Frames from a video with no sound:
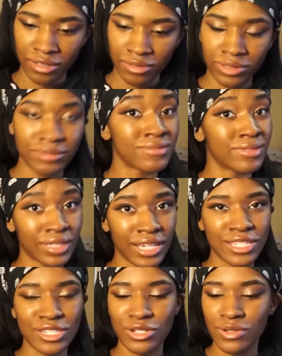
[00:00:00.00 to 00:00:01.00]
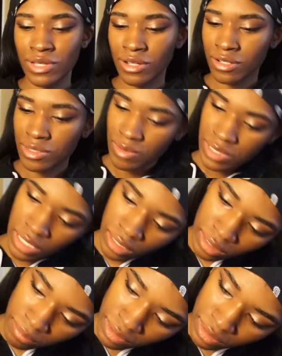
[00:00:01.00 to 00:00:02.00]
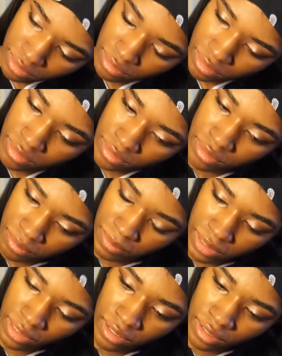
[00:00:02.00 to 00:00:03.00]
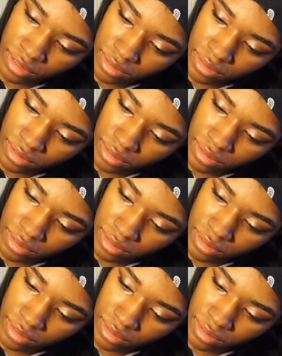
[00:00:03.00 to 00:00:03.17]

Well, guess 2 years was the limit. Oh my god.